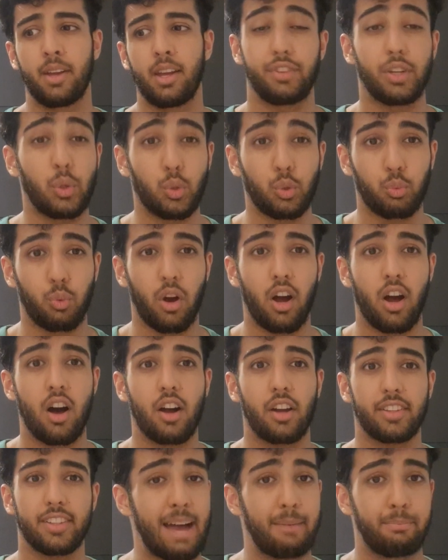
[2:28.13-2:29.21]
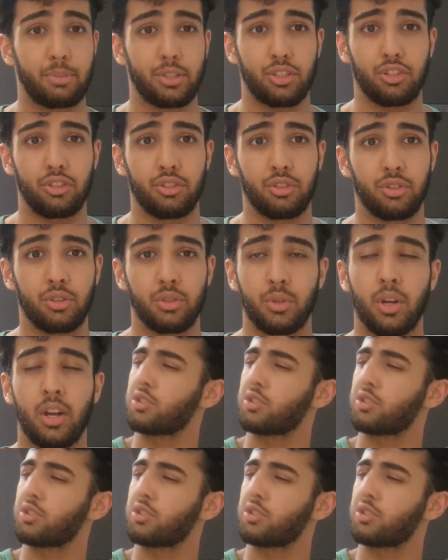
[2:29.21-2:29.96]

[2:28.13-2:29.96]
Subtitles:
field work, labs to do.